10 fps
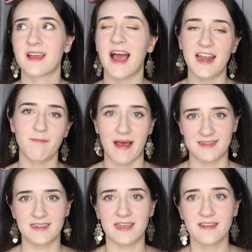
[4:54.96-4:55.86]
kind of
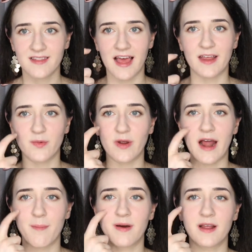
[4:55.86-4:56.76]
messy. Like when
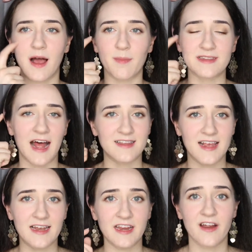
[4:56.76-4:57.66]
I put a couple dots
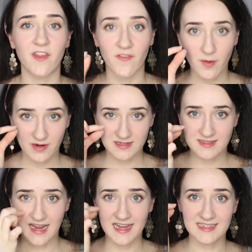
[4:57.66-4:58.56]
on here, I thought they were gonna
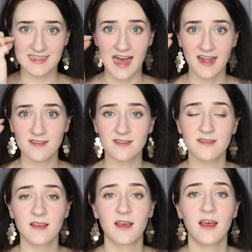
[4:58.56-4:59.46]
stay as dots.
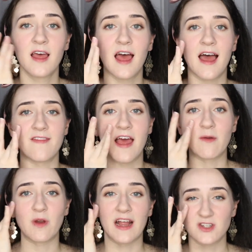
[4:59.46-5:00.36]
and
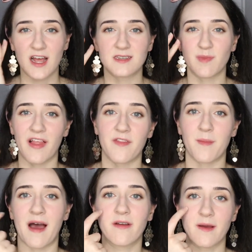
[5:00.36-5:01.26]
then when I tried to blend
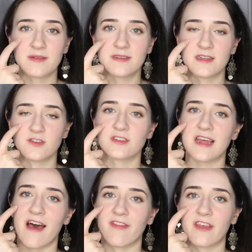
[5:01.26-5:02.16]
them out, I would still just
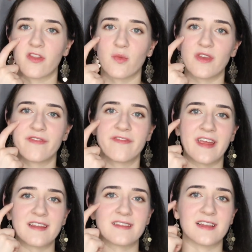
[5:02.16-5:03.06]
have like 3
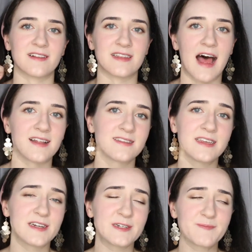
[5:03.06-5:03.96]
faint little dots
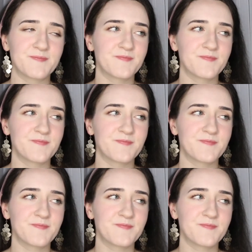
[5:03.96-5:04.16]
here.